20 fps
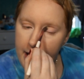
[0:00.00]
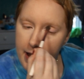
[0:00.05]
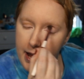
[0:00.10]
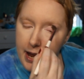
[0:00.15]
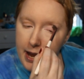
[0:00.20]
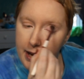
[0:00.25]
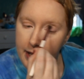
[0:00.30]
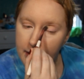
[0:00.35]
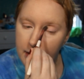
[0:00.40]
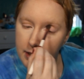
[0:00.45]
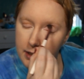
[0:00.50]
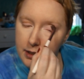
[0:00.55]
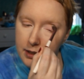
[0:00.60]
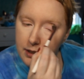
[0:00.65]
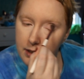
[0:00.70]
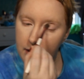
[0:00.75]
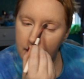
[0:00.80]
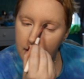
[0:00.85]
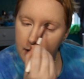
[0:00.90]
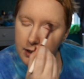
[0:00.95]
And
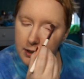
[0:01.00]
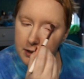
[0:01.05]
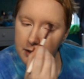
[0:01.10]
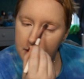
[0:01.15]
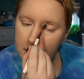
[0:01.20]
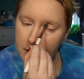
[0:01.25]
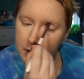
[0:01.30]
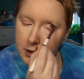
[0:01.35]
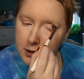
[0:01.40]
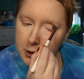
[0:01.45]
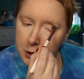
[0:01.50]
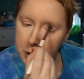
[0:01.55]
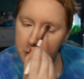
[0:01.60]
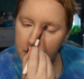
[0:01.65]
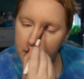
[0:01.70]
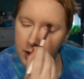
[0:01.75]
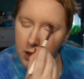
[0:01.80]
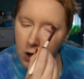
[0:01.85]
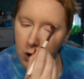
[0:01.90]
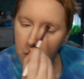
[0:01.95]

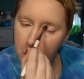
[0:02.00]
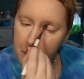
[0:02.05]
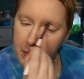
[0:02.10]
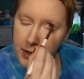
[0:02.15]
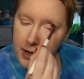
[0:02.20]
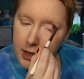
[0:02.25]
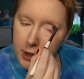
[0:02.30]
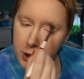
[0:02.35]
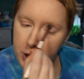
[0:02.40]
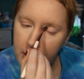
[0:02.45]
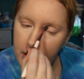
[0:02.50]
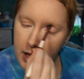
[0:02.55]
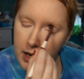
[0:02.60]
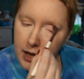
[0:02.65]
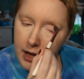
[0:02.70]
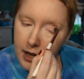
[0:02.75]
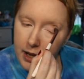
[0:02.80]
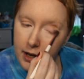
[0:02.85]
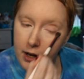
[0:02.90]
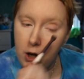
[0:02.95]
she told me
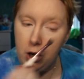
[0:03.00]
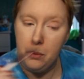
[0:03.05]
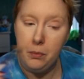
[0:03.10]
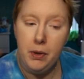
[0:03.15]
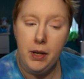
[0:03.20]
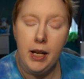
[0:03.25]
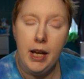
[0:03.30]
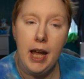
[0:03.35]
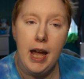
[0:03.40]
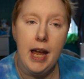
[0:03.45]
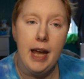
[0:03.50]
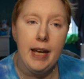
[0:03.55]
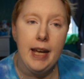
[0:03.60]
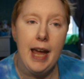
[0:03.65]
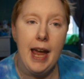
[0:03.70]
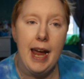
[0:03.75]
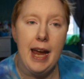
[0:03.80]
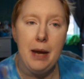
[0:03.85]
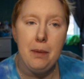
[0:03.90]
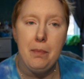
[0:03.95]
that Urban Decay
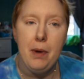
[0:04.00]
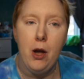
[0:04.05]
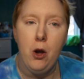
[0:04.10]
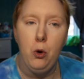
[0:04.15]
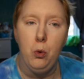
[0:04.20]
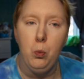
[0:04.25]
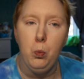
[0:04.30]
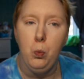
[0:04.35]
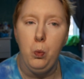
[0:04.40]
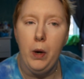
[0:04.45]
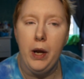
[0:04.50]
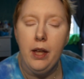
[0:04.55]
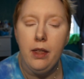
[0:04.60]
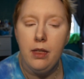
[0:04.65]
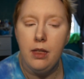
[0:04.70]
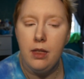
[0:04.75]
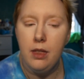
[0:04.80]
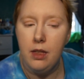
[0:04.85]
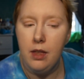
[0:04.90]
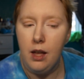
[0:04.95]
came out
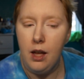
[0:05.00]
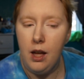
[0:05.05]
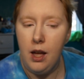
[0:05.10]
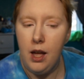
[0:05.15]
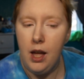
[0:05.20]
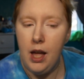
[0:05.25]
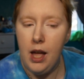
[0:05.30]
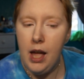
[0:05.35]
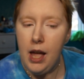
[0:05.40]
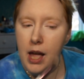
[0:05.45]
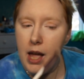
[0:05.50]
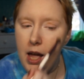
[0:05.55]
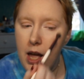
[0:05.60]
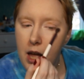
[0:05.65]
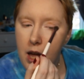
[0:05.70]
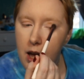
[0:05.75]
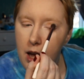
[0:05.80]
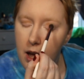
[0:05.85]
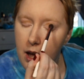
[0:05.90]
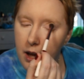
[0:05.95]
with
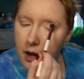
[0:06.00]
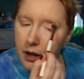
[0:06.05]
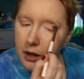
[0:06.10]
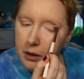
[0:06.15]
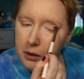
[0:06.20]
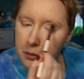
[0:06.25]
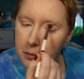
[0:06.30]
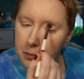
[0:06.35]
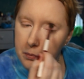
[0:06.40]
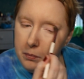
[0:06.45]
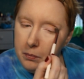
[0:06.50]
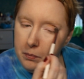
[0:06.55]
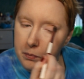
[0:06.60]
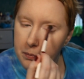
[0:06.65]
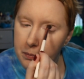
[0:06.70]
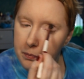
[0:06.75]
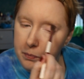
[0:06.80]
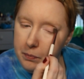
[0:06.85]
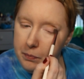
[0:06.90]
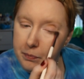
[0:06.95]
a
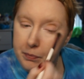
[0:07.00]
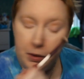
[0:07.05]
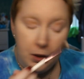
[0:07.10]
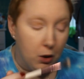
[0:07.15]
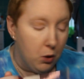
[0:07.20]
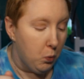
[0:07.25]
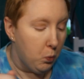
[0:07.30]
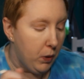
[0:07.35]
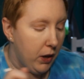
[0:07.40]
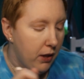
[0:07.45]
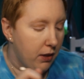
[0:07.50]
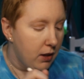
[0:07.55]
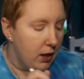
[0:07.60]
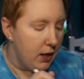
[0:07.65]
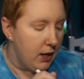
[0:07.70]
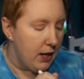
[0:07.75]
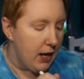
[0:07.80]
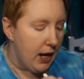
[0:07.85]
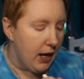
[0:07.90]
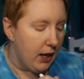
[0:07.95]

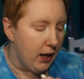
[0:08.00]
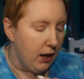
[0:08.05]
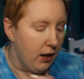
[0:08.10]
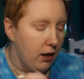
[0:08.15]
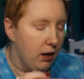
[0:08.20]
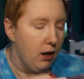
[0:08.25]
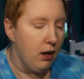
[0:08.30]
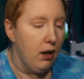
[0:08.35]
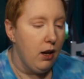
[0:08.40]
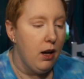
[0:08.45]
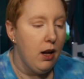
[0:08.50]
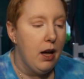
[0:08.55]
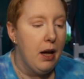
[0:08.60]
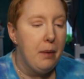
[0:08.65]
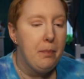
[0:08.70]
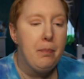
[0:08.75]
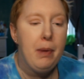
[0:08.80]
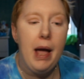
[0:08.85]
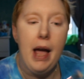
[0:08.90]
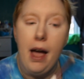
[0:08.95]
Naked
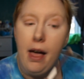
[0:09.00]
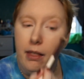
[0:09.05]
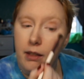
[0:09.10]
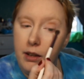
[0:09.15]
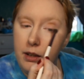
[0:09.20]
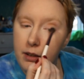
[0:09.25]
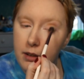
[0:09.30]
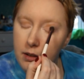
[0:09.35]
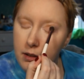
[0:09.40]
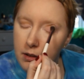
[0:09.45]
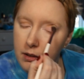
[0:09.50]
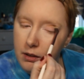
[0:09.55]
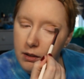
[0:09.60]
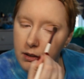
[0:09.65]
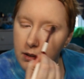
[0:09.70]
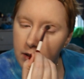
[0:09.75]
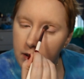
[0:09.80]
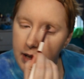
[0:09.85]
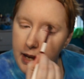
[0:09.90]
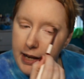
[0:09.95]
palette,
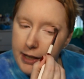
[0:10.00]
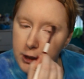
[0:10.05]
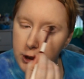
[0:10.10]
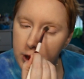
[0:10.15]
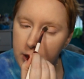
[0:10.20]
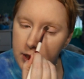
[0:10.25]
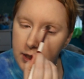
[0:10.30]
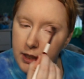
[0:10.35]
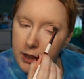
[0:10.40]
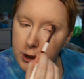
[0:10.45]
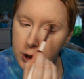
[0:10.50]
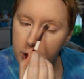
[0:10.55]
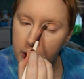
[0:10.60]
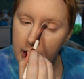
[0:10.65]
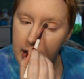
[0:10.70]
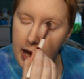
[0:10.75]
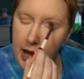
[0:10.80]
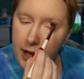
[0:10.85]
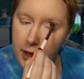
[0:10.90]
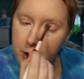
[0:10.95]
and she said she
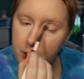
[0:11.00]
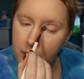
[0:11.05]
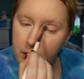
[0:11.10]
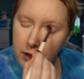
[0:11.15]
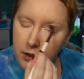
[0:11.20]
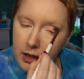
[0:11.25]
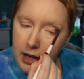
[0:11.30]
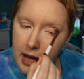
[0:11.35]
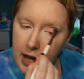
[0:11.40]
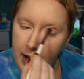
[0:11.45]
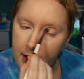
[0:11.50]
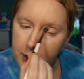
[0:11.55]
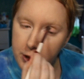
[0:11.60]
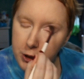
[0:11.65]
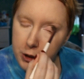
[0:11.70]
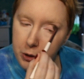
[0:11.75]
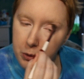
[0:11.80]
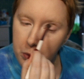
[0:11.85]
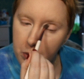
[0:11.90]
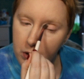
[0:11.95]
had it added
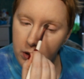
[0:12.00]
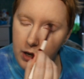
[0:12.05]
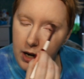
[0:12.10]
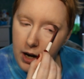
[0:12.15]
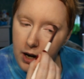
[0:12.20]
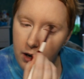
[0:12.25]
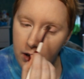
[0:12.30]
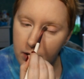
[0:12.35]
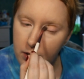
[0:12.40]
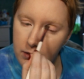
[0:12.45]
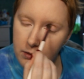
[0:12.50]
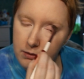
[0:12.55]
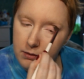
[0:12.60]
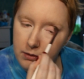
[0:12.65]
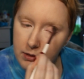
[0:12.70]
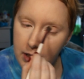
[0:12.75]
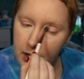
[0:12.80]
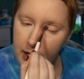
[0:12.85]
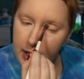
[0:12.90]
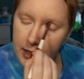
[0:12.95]
to her cart
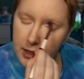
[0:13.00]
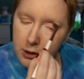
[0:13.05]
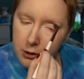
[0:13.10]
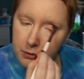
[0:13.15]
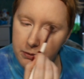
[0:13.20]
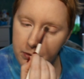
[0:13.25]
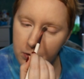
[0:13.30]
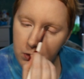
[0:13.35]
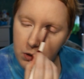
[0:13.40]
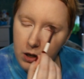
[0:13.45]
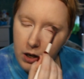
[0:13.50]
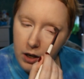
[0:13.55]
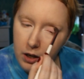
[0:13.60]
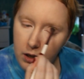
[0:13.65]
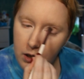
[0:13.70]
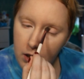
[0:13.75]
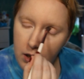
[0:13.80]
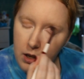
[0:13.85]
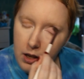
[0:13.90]
on Sephora.